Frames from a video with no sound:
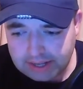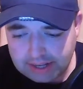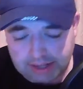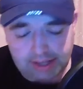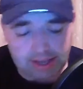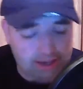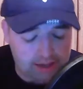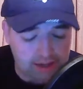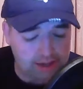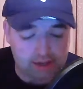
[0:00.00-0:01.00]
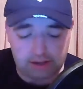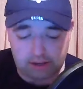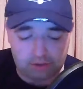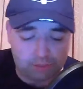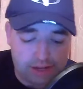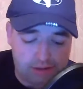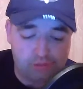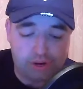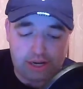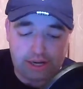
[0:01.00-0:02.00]
it will
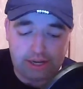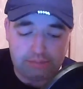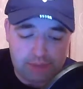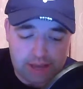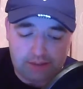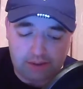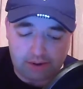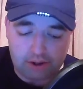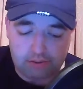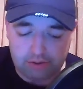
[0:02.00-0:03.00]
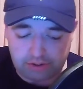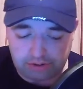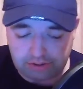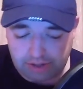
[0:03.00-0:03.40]
really make the ground